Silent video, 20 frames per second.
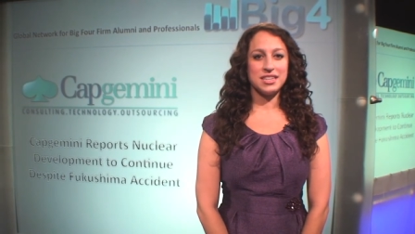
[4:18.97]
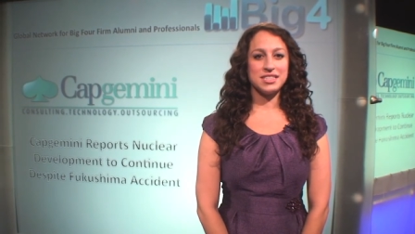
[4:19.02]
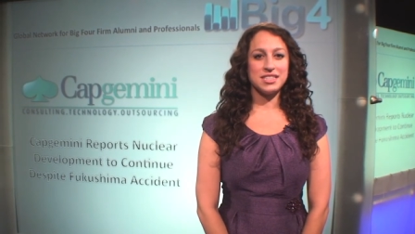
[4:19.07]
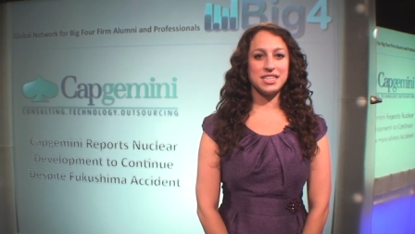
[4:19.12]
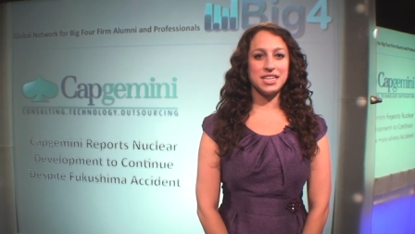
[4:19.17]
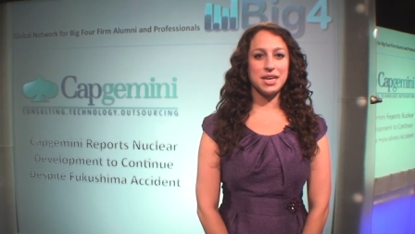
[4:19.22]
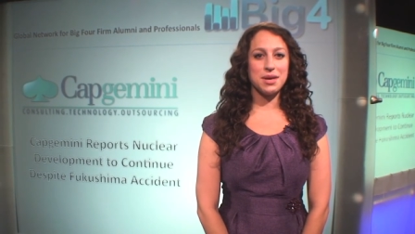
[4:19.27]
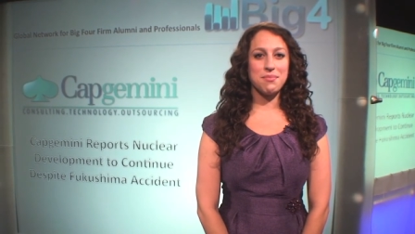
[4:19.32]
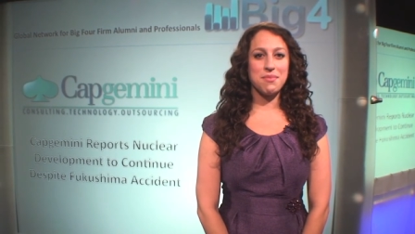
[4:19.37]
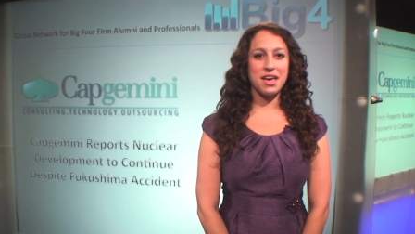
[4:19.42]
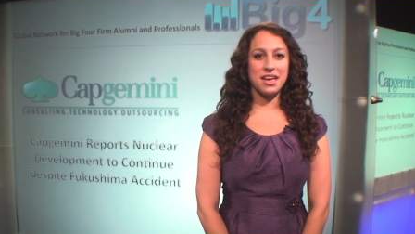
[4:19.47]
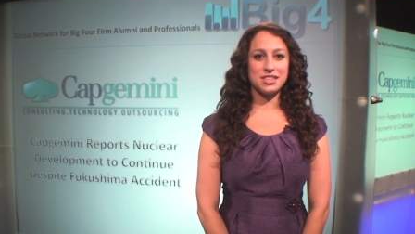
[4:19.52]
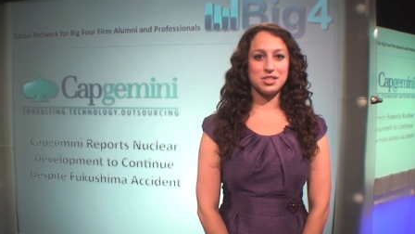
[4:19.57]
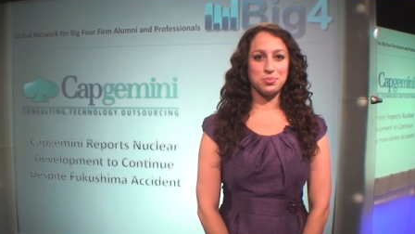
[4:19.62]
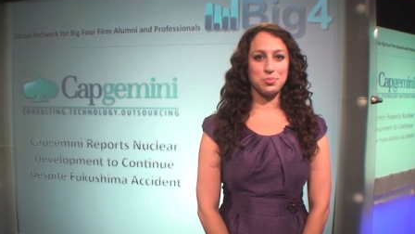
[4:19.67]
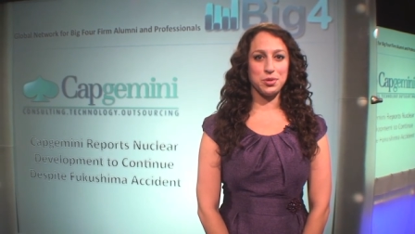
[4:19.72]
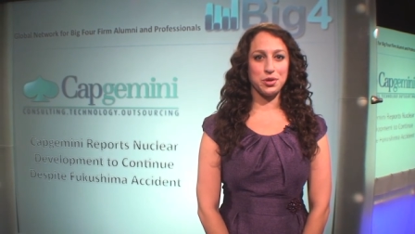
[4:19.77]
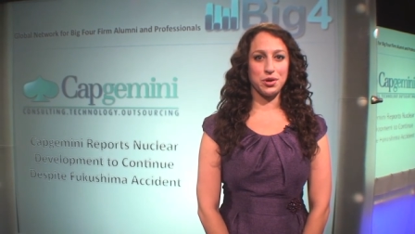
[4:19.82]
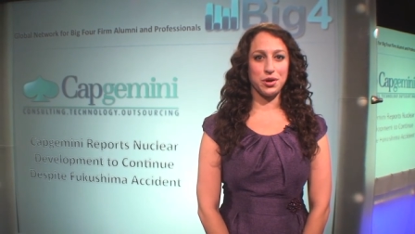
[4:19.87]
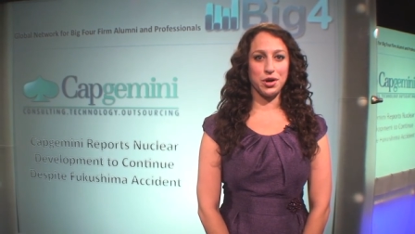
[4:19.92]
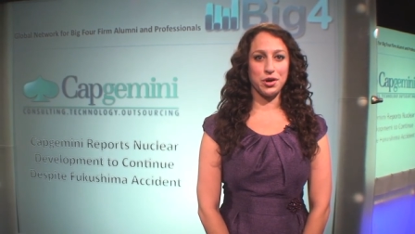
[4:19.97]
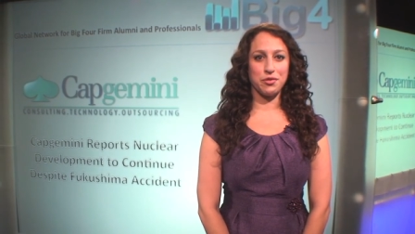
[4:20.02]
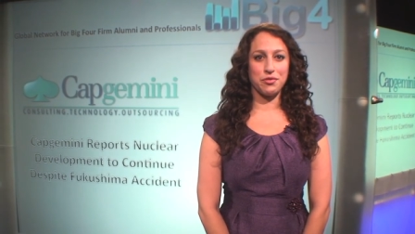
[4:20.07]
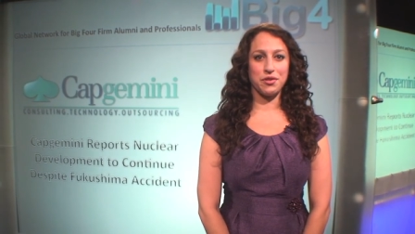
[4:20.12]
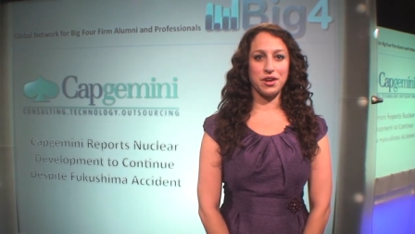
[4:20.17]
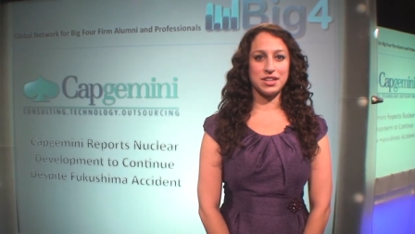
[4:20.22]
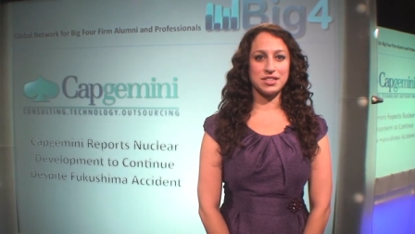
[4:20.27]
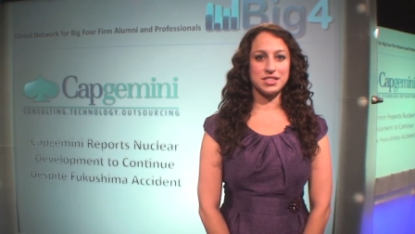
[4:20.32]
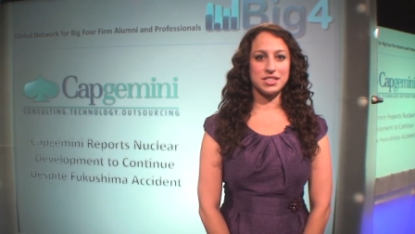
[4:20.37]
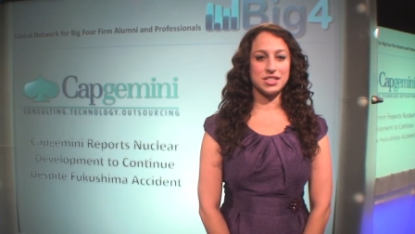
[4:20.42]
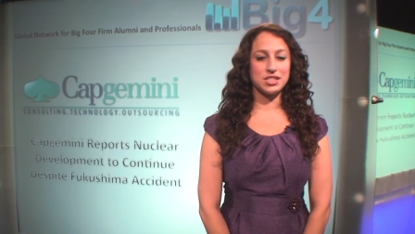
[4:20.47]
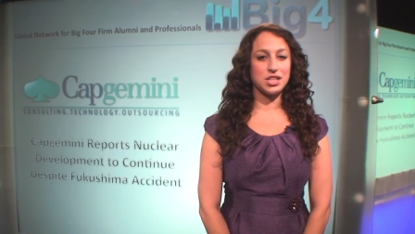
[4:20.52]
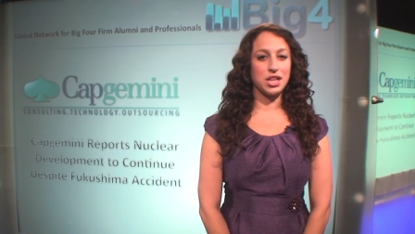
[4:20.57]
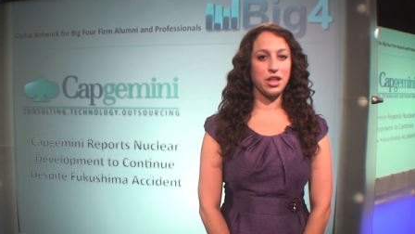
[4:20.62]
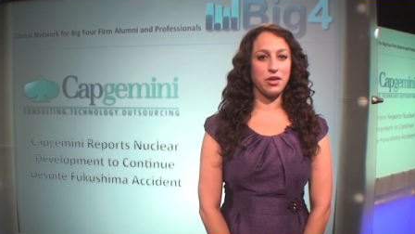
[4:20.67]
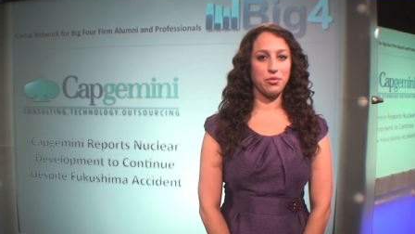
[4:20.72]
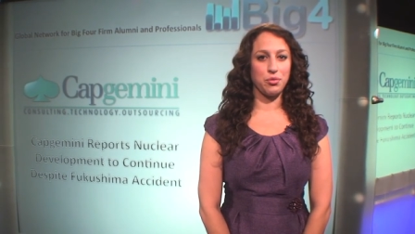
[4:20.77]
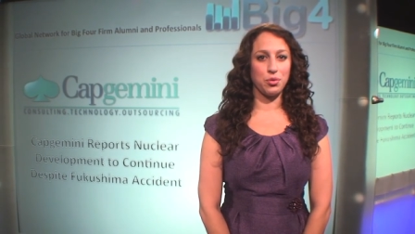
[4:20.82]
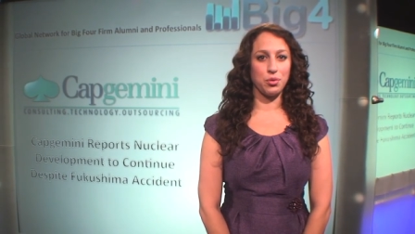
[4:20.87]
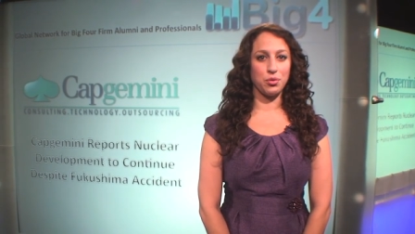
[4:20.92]
CMS Bureau Francis
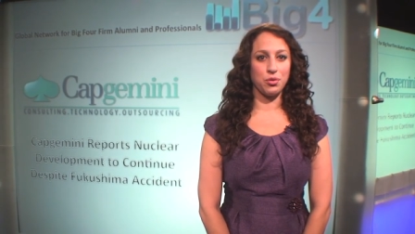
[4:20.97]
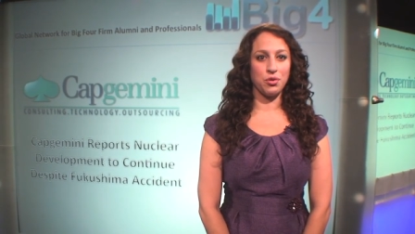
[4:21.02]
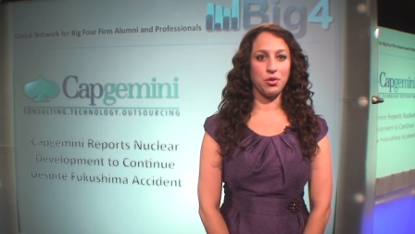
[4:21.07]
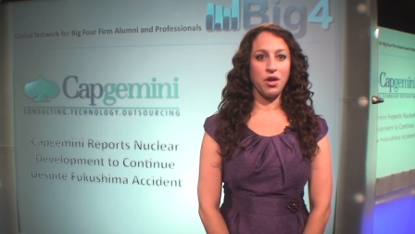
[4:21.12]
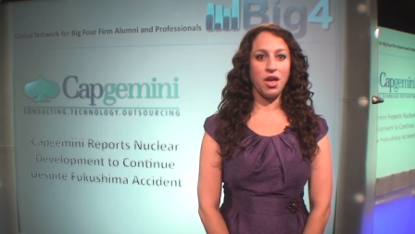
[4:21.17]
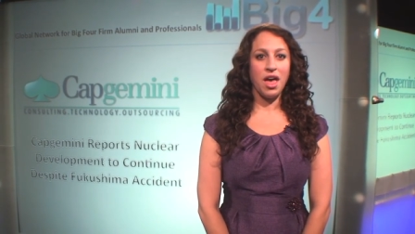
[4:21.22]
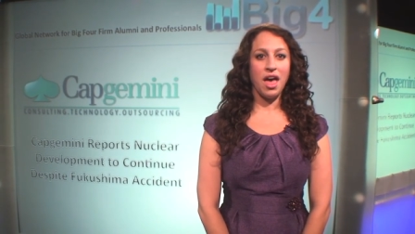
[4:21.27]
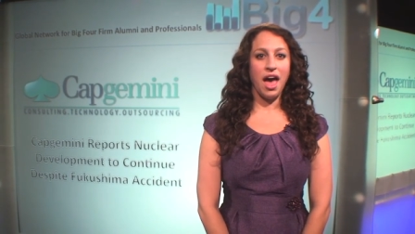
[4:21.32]
Lefebvre